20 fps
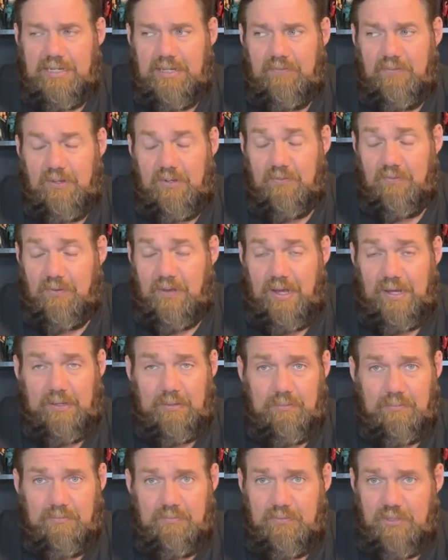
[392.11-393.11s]
If you can find
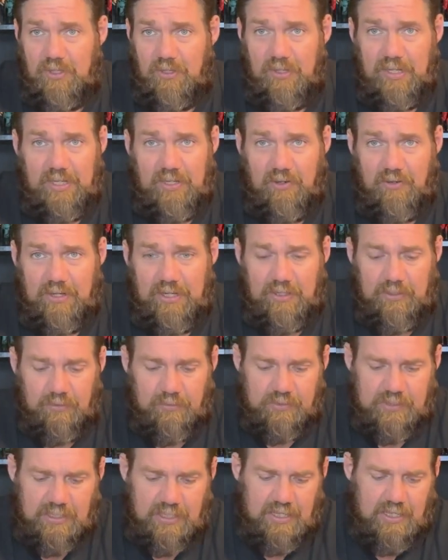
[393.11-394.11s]
them, you can get your eels.